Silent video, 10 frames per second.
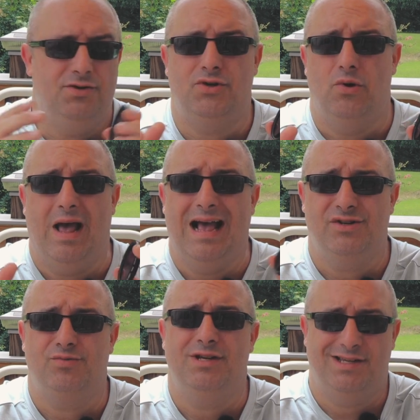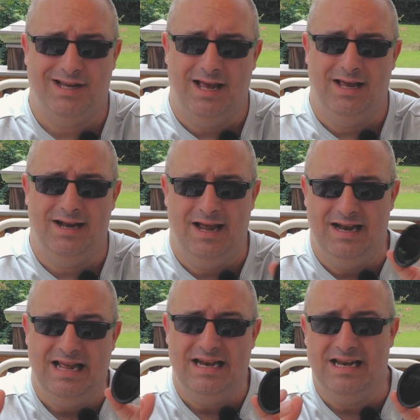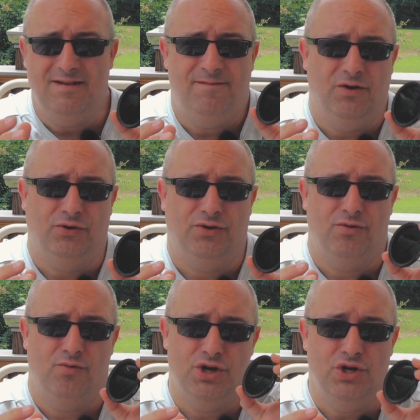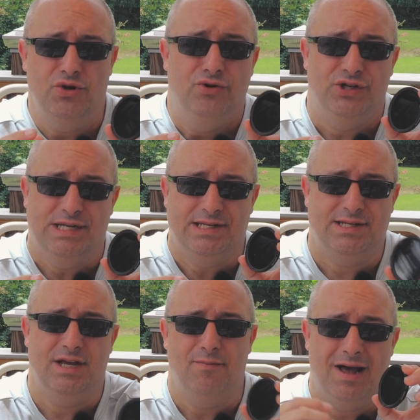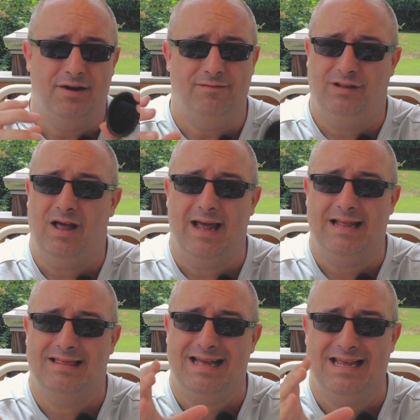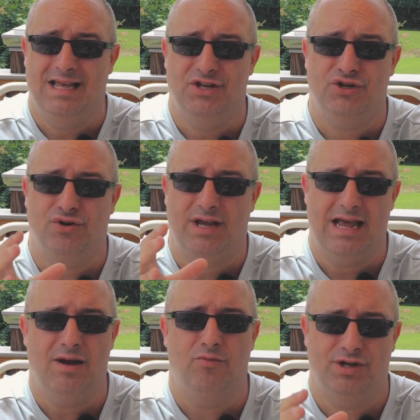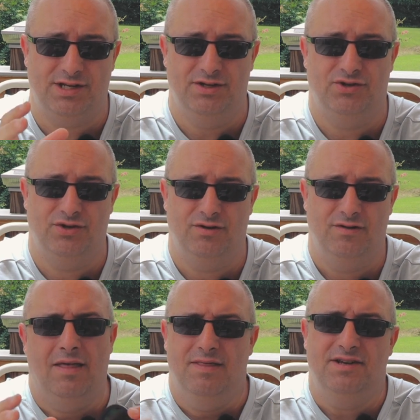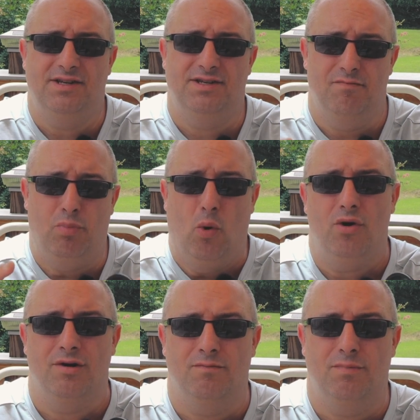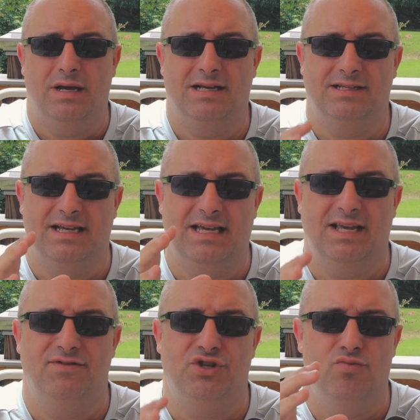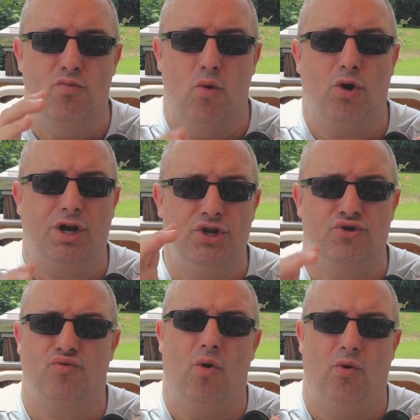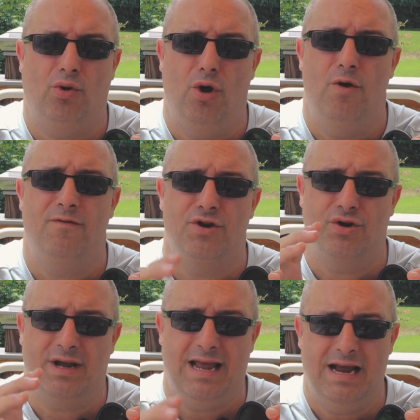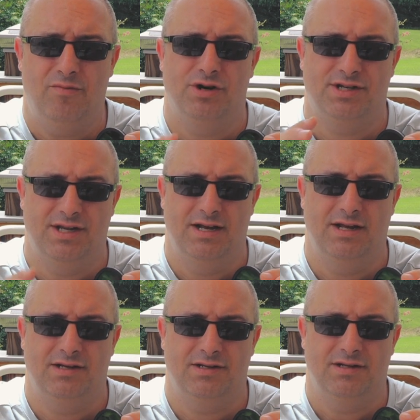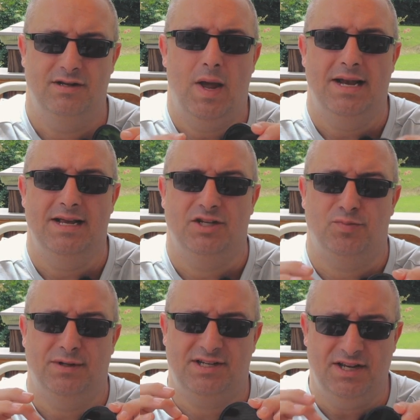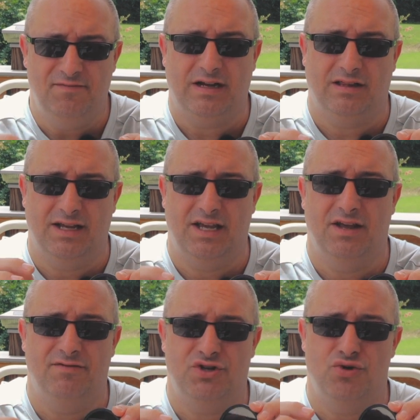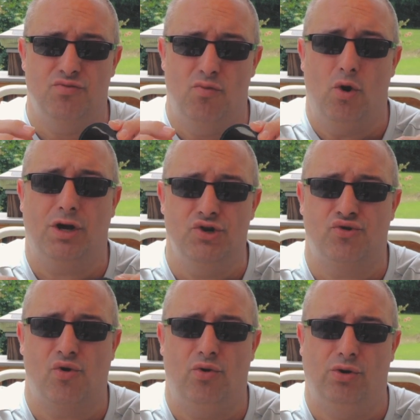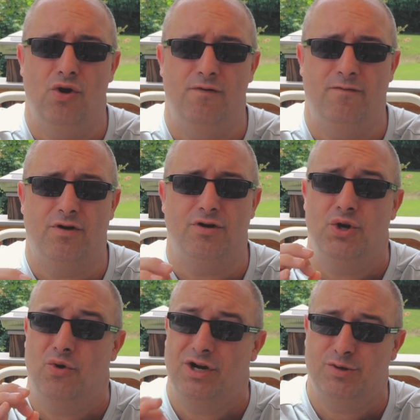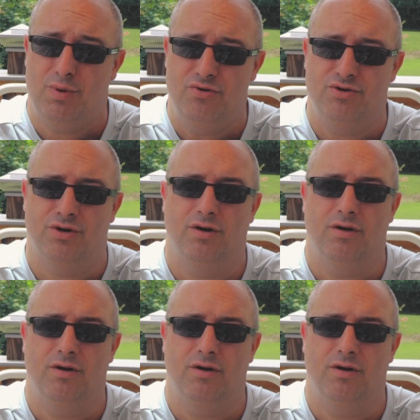So as we said, an ND filter reduces the amount of light that hits your camera sensor. And this is important because it gives you more control over your camera settings. And it specifically gives you more control over your exposure.